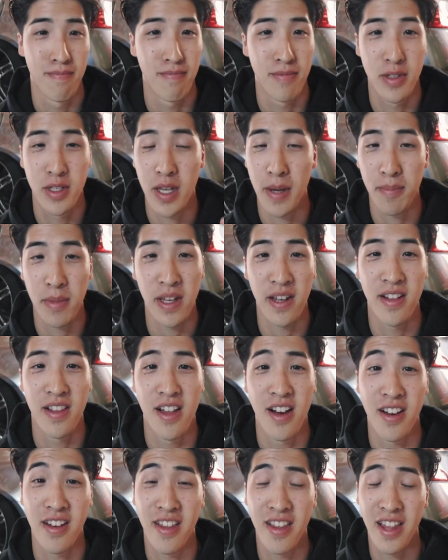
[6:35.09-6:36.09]
something
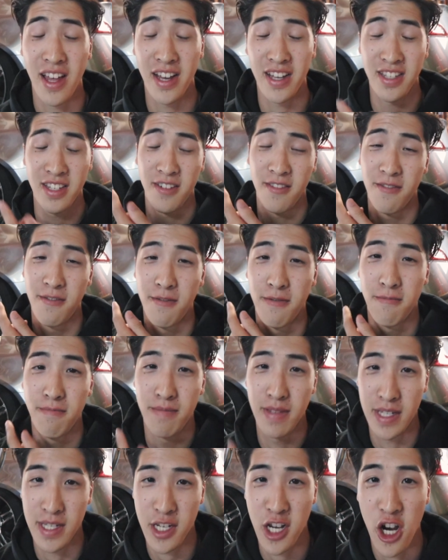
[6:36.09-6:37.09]
along the lines of
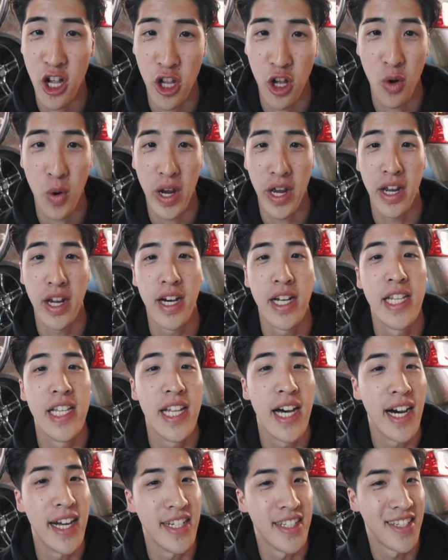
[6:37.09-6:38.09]
this colorway
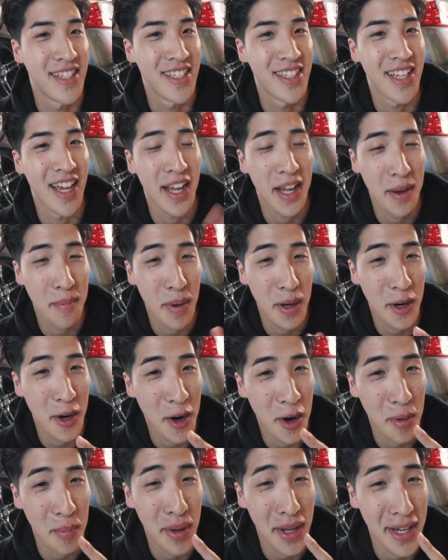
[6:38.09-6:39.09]
unless I get my
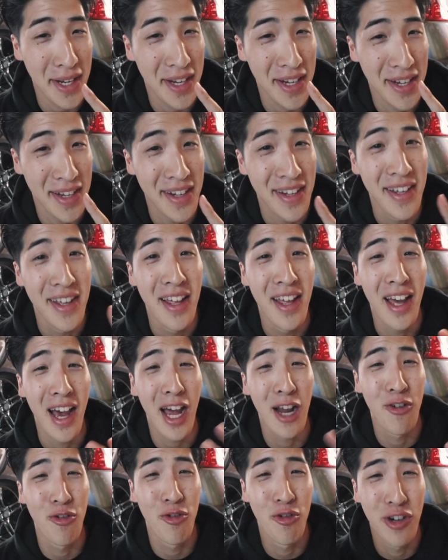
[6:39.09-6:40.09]
car painted.
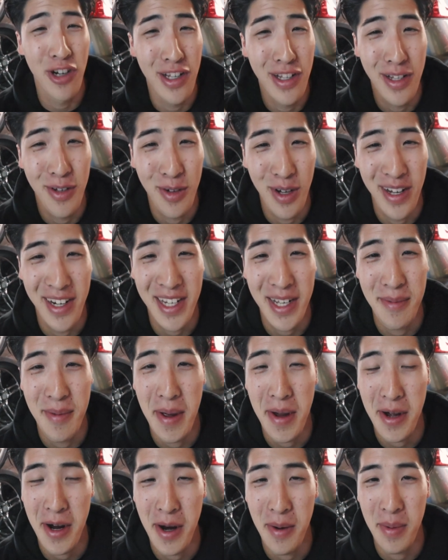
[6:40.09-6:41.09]
I really want to get
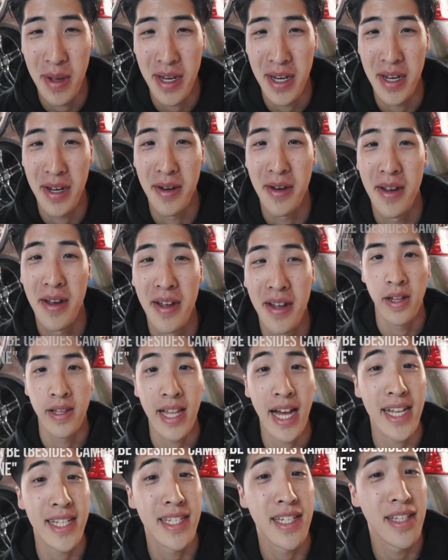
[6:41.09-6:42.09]
my car painted.
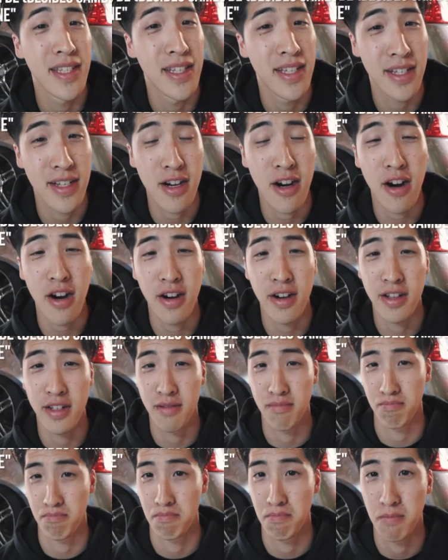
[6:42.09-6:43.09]
Lastly, this car
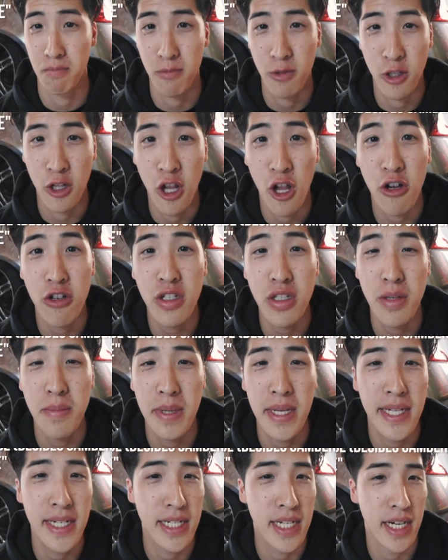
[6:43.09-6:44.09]
is close to
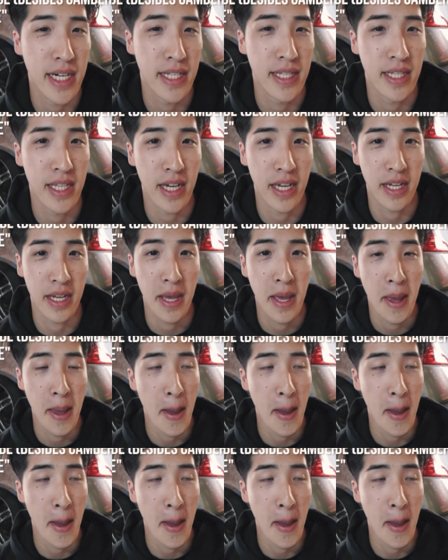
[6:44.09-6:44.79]
being done, like